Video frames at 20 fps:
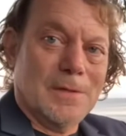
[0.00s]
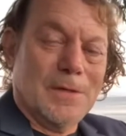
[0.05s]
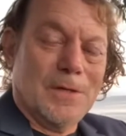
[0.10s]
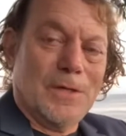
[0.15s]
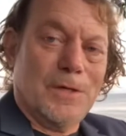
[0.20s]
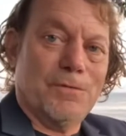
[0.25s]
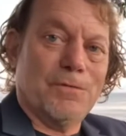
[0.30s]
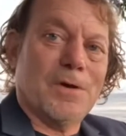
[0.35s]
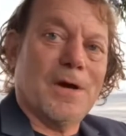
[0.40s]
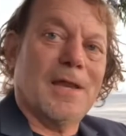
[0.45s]

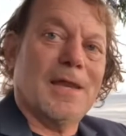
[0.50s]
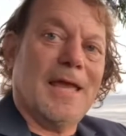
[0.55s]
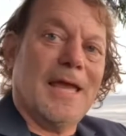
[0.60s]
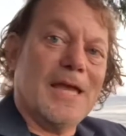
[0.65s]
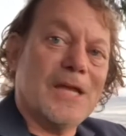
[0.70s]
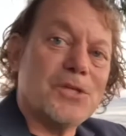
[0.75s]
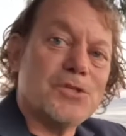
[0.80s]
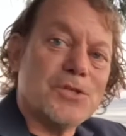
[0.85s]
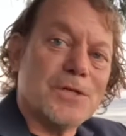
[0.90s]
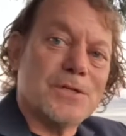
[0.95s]
you've got
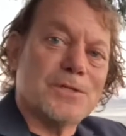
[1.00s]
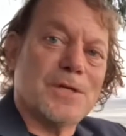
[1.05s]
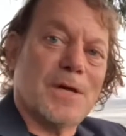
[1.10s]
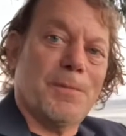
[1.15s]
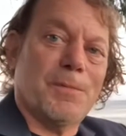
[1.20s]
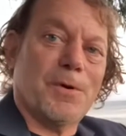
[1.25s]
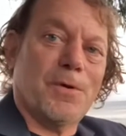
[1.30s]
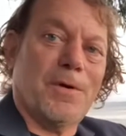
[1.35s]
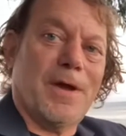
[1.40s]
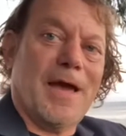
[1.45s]
aging
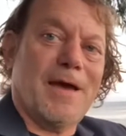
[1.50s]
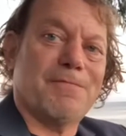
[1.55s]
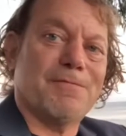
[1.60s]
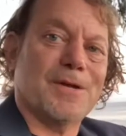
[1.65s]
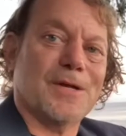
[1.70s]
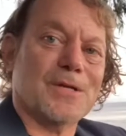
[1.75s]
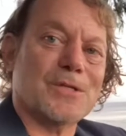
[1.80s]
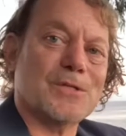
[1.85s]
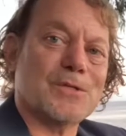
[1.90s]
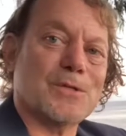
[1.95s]

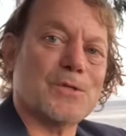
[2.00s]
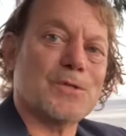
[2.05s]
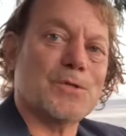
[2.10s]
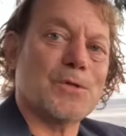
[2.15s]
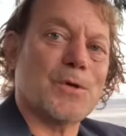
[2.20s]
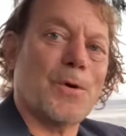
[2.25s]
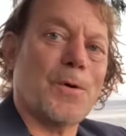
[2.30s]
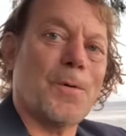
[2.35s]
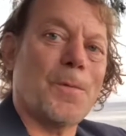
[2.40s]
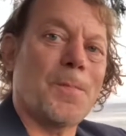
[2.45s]
demographics.
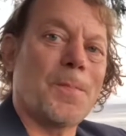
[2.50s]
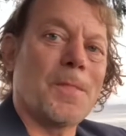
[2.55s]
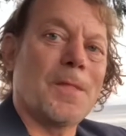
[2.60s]
So